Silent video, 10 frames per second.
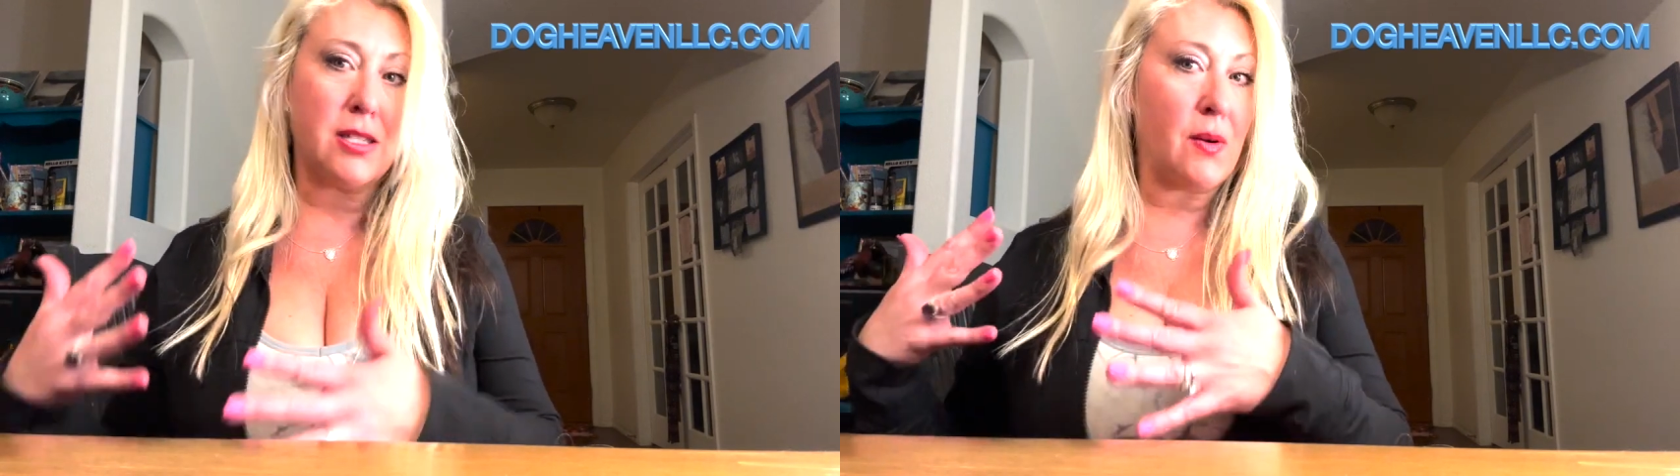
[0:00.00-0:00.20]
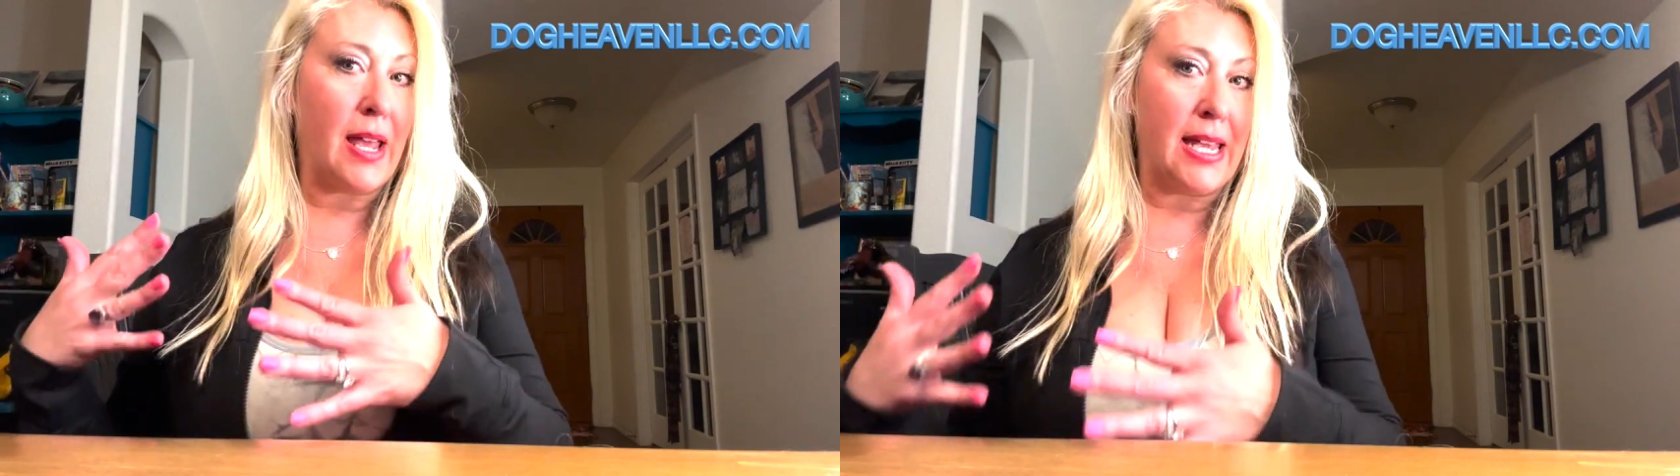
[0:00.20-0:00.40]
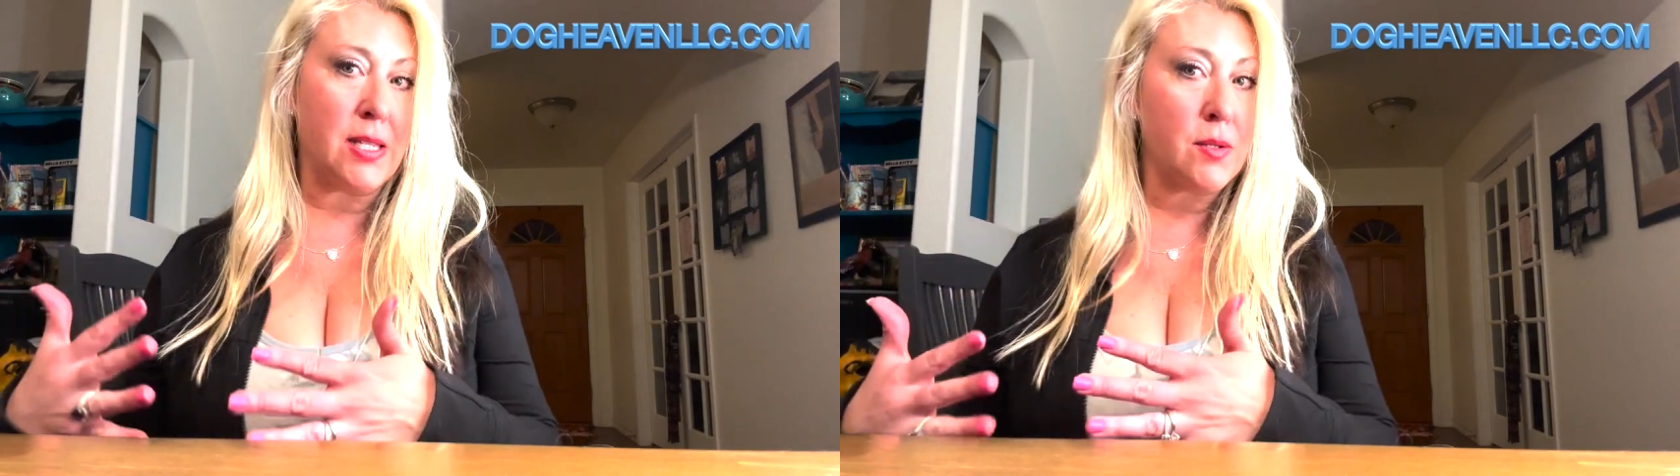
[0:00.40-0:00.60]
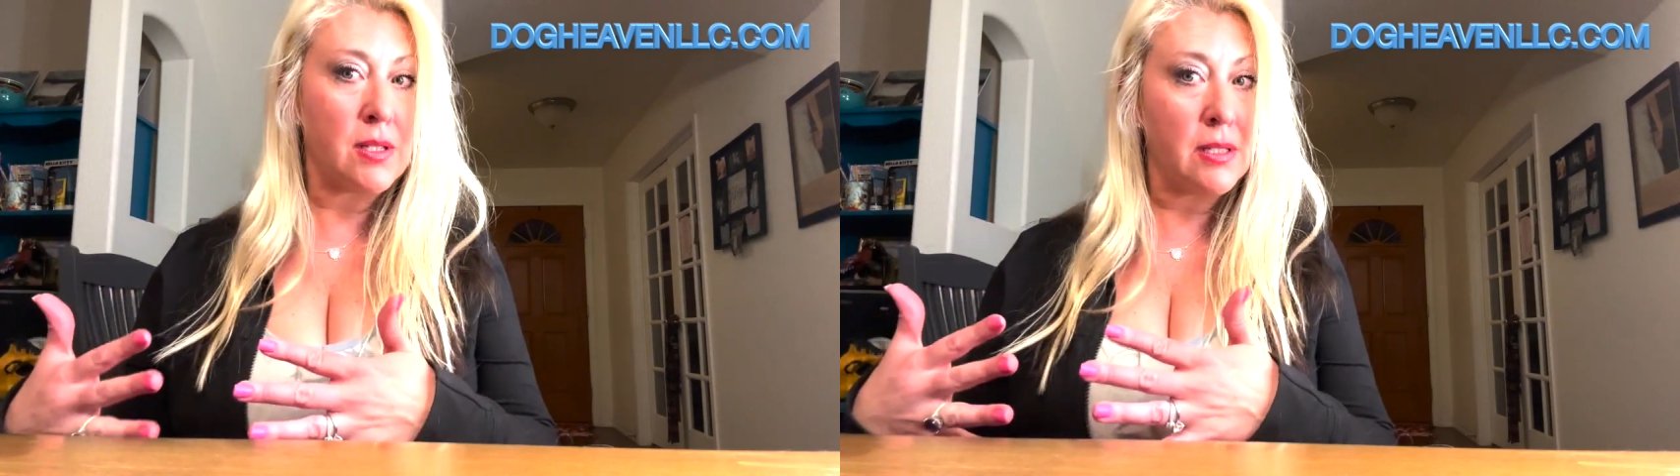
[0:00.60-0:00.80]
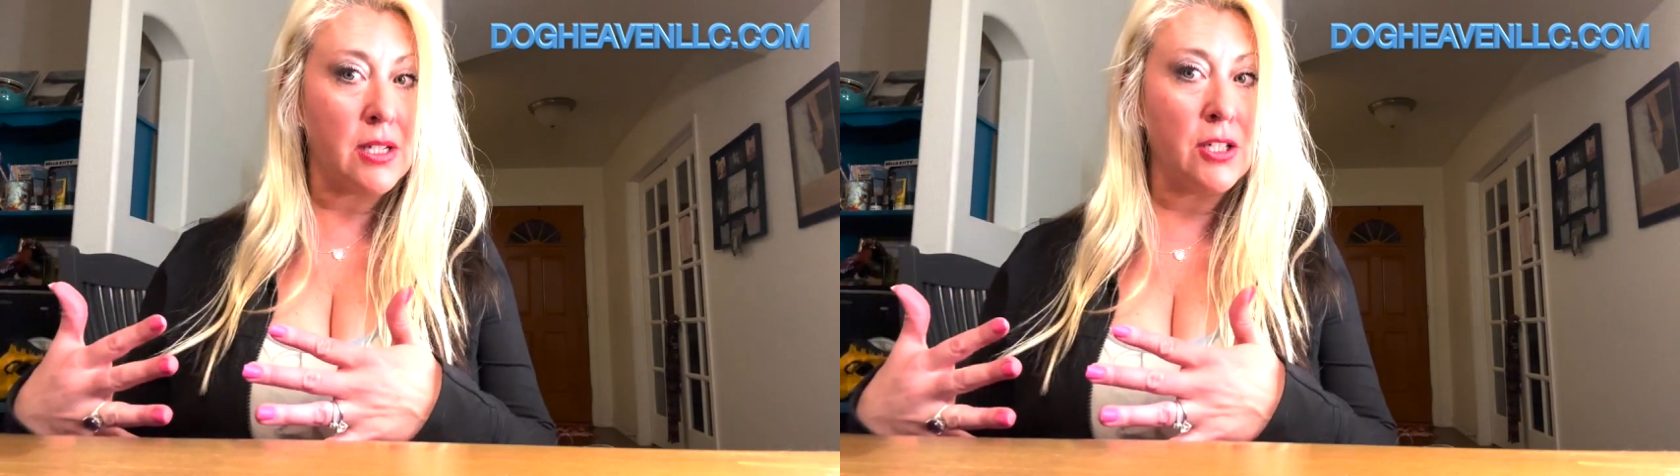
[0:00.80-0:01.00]
so Ace was
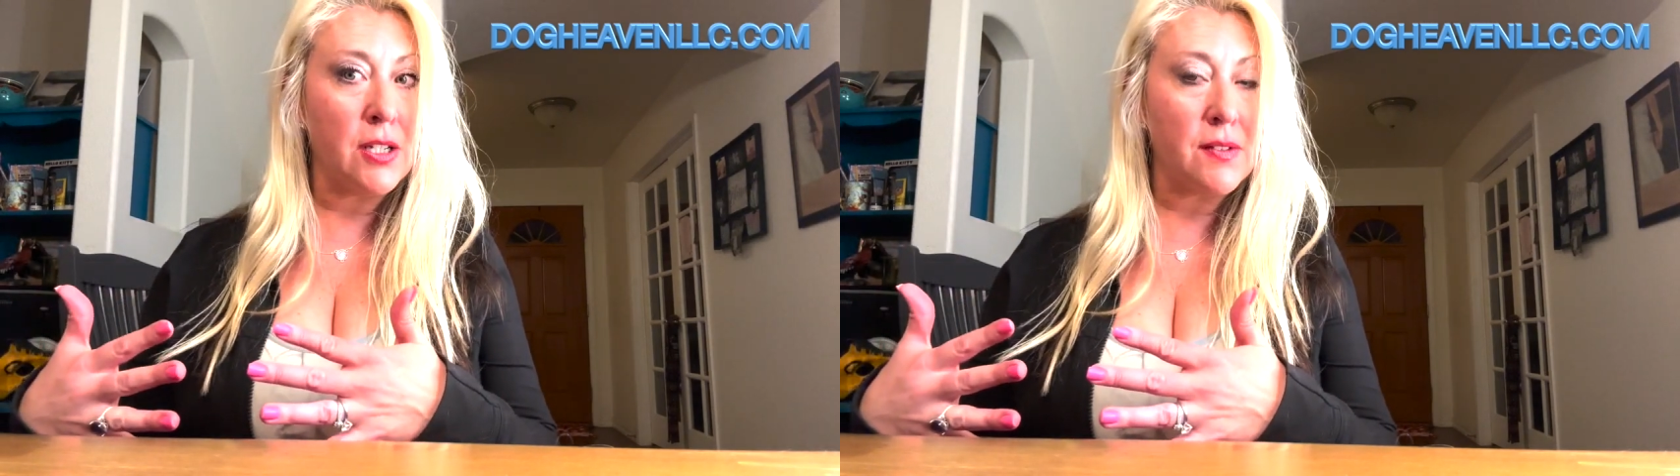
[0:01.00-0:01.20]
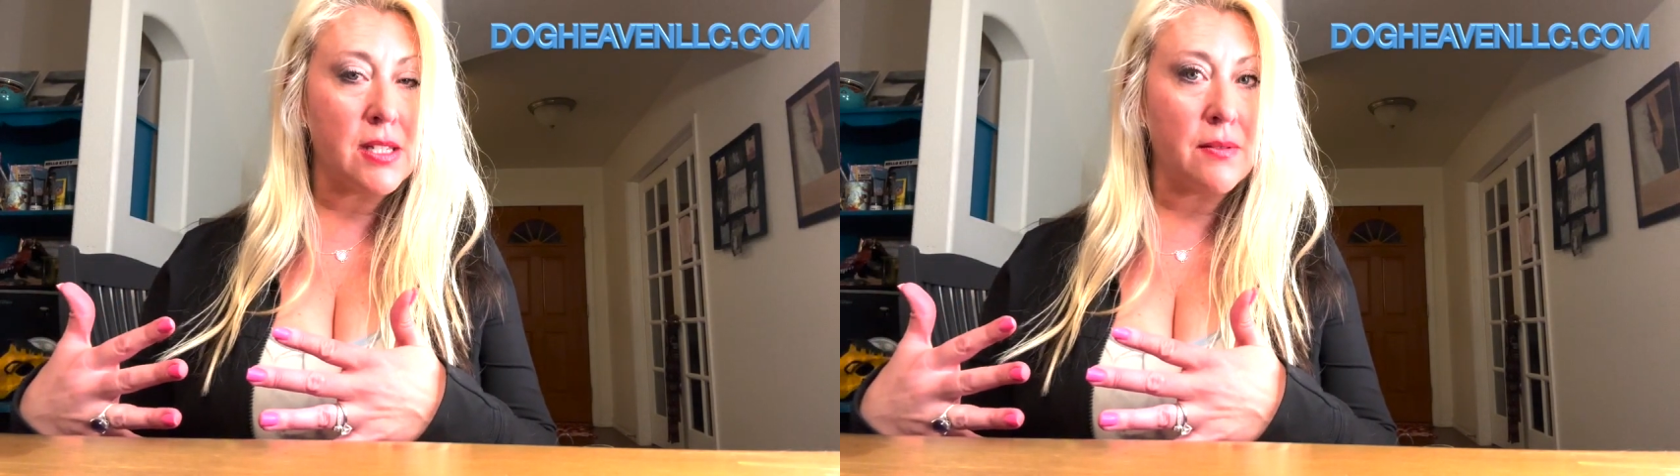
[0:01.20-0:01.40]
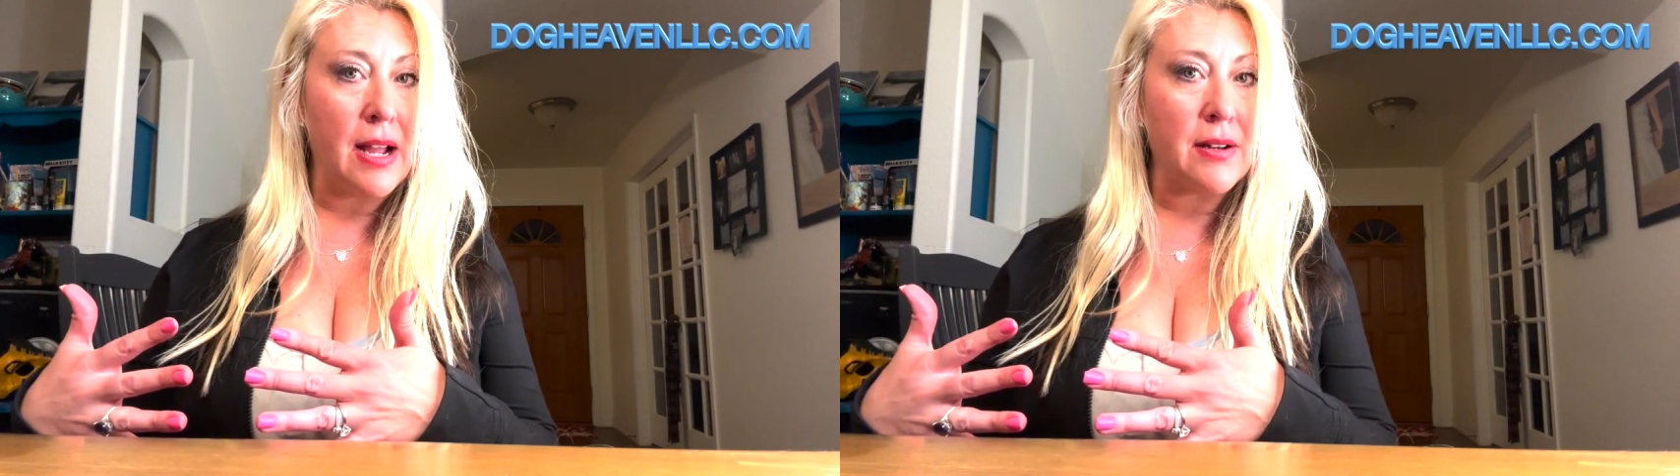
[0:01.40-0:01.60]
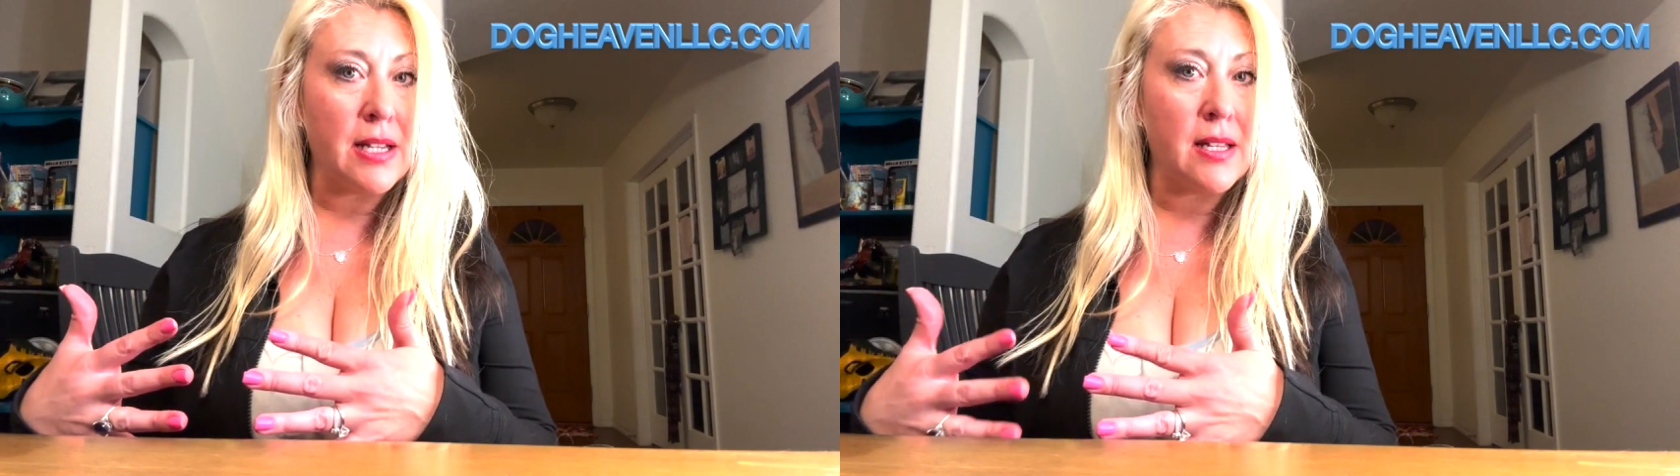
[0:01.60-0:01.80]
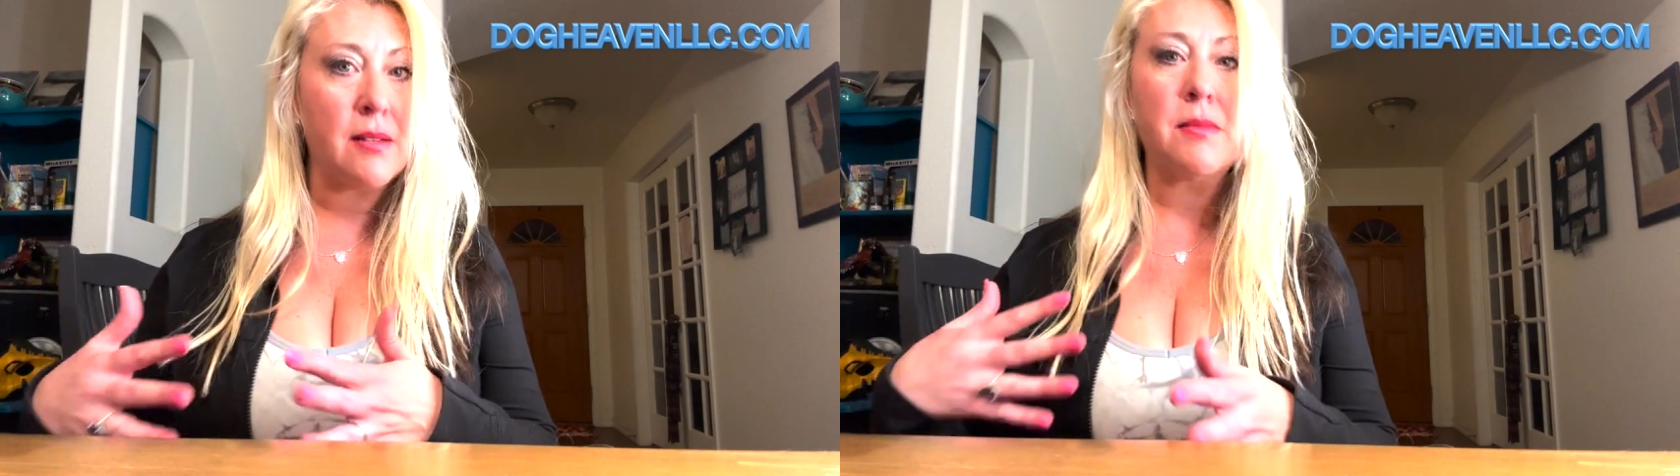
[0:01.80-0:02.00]
a little nervous around
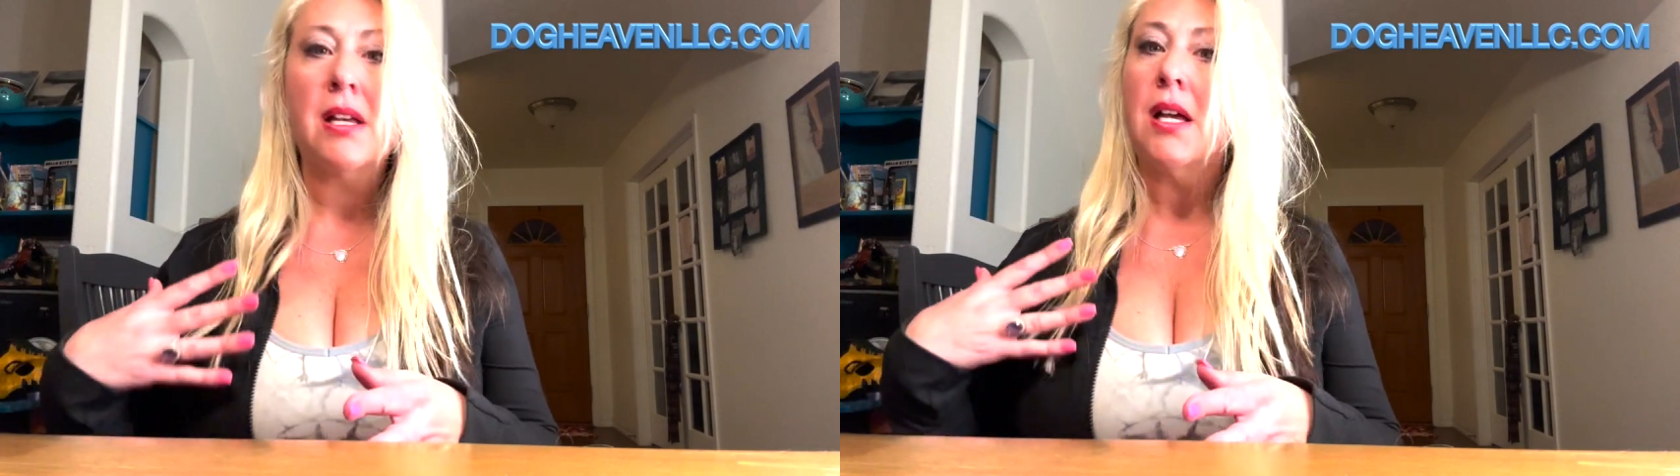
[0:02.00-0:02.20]
him,